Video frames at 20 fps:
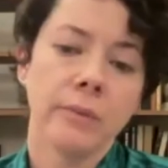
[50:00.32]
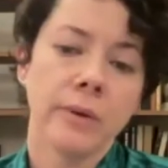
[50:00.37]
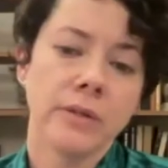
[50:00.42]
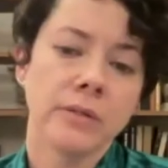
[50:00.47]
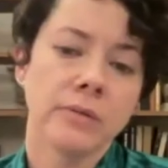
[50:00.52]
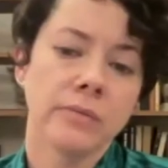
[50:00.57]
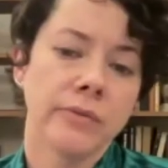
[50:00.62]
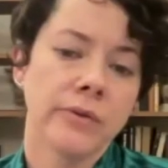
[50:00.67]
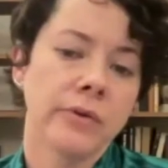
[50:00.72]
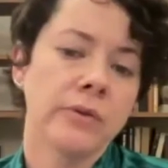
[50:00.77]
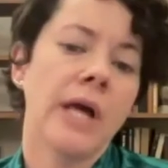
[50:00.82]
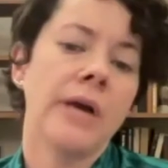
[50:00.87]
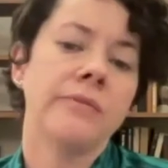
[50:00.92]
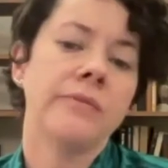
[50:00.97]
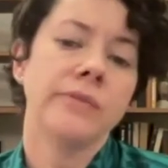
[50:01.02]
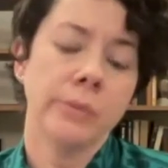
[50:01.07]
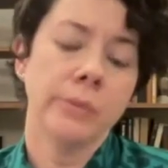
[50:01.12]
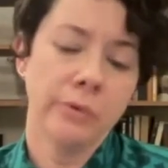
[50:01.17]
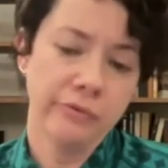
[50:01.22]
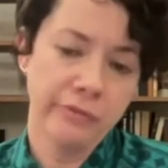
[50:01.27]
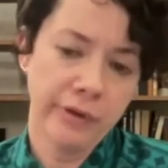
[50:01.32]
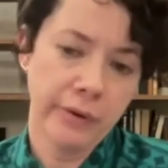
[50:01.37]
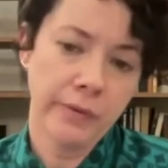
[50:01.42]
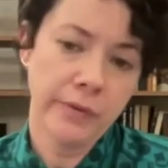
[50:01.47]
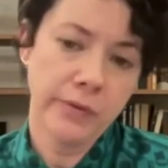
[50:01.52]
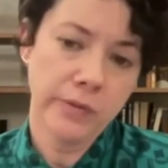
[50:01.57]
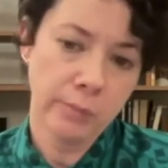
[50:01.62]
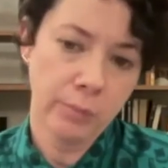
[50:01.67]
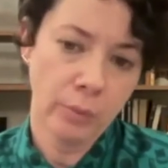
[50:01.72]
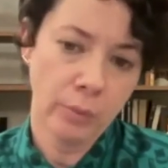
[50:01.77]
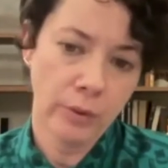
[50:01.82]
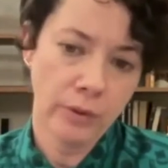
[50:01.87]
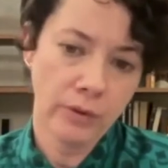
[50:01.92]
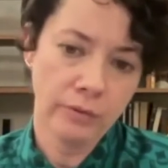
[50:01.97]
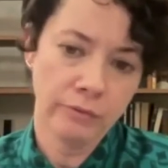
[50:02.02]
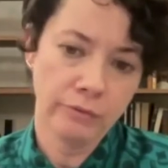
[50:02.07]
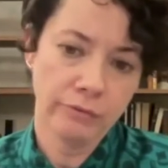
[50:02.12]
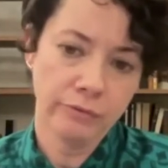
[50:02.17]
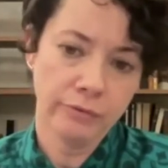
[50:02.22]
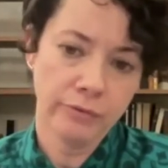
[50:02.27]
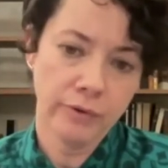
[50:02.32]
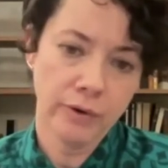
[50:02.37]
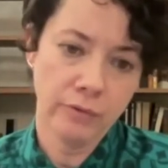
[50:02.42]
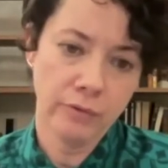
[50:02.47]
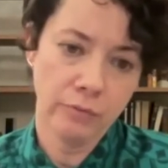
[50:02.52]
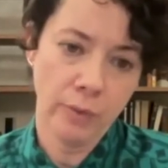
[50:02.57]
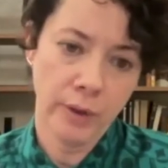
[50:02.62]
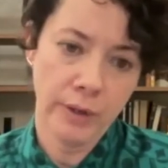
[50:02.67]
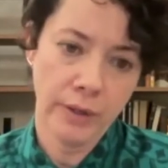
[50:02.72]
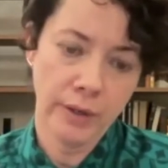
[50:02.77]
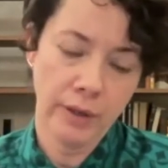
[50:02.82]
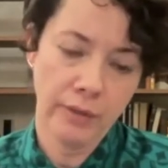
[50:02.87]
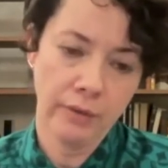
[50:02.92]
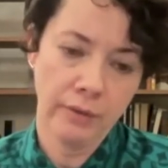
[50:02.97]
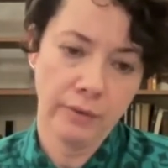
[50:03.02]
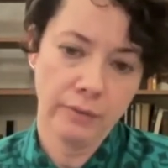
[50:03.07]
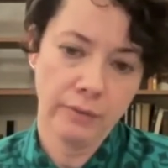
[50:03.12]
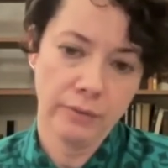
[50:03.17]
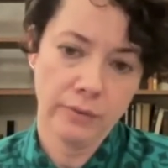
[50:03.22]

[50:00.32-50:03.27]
rest of their lives, they were very supportive of one another.